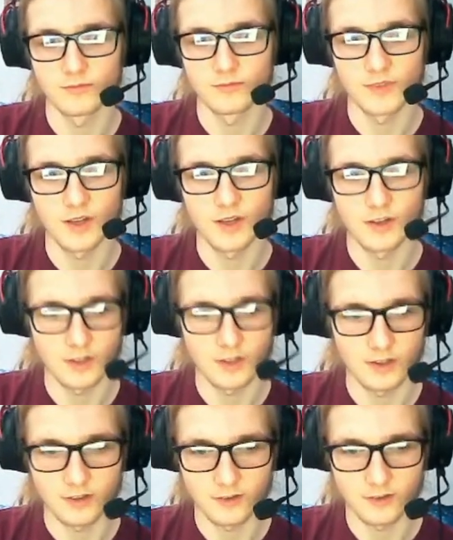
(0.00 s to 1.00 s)

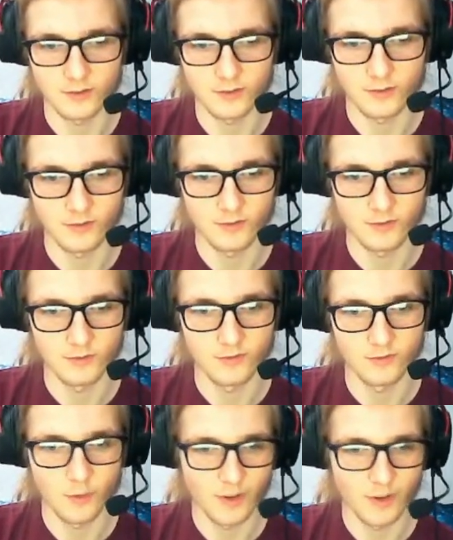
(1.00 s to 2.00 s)
clear
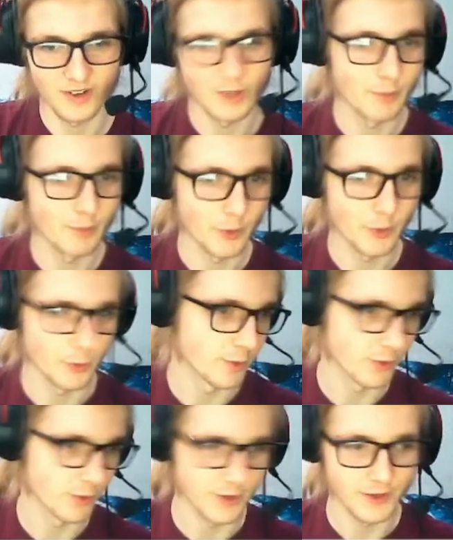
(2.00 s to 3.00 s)
romantic bond
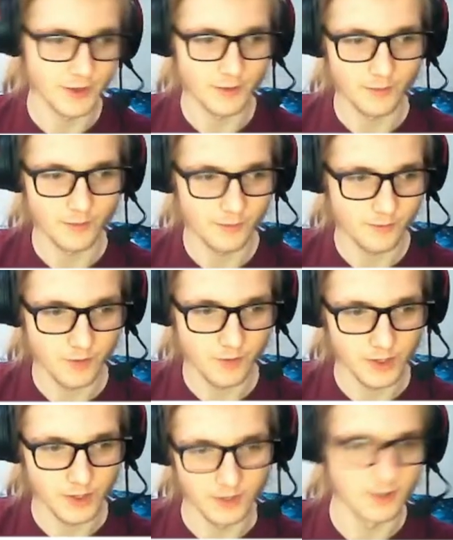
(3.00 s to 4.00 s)
between
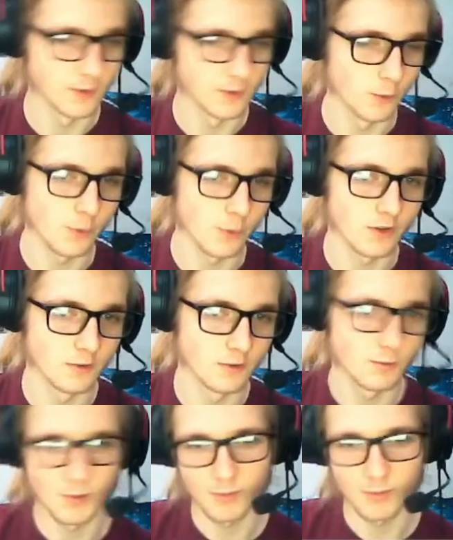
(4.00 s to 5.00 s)
Riley and Lucas,
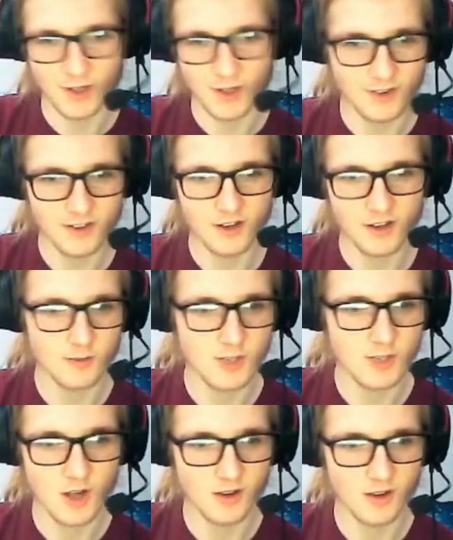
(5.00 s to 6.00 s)
but by the time
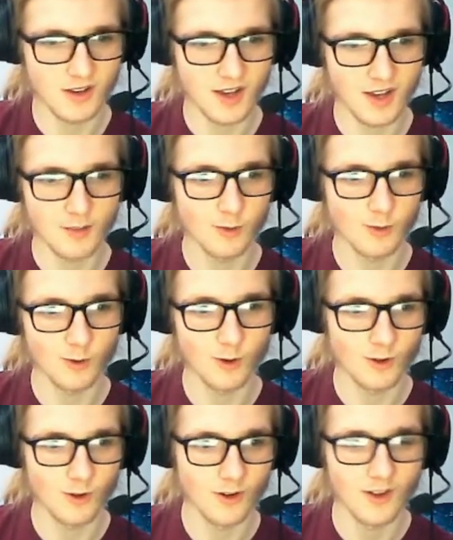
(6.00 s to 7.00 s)
Charlie came
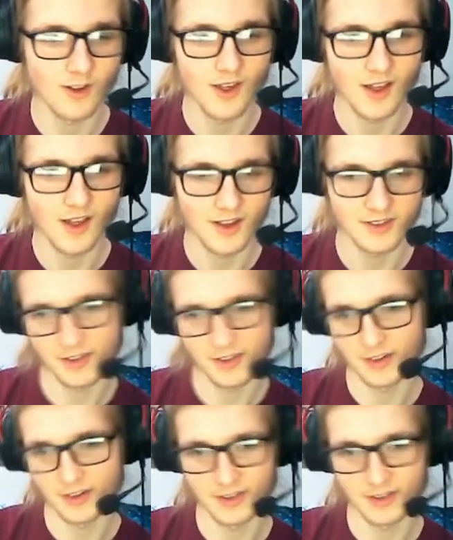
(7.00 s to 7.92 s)
along, I think